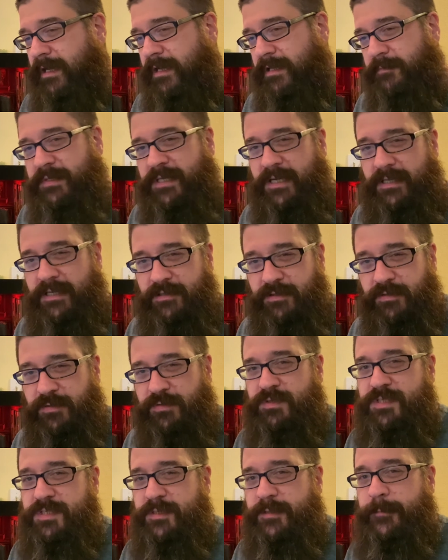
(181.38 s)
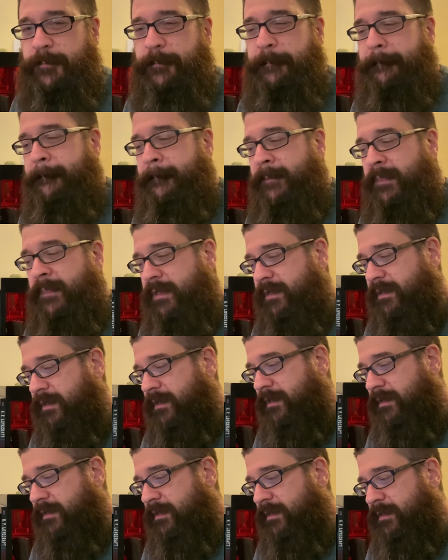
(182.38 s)
of them kind of gruesome,
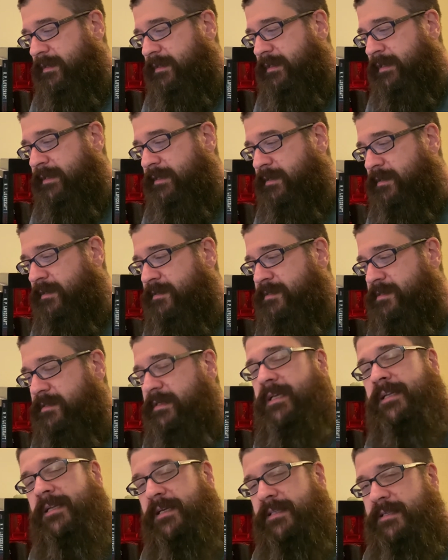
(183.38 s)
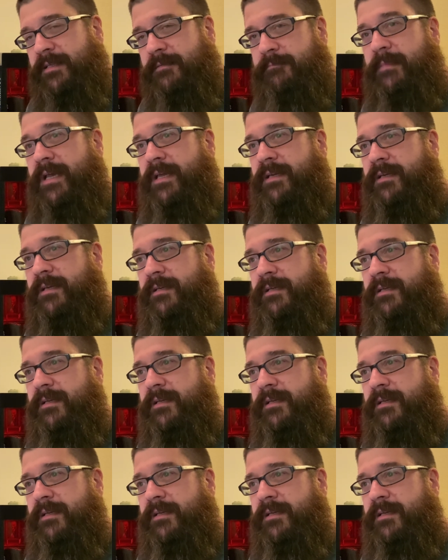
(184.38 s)
and they're also, and I think Mike